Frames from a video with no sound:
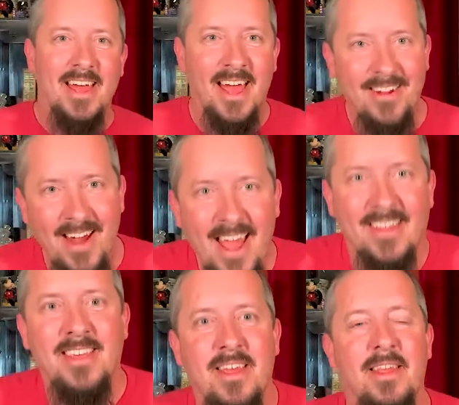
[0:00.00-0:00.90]

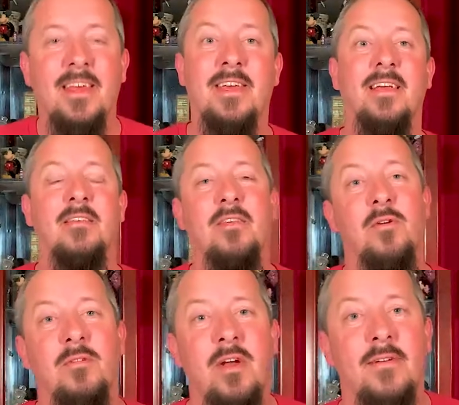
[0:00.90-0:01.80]
Alright! That thing is so
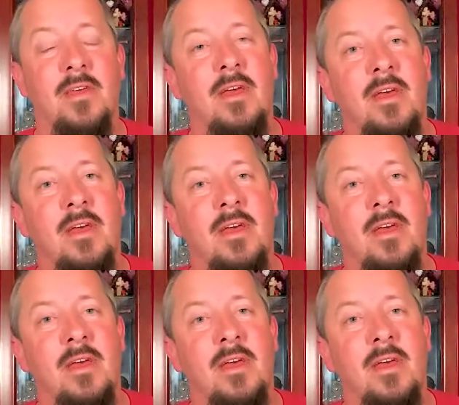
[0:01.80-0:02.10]
soft.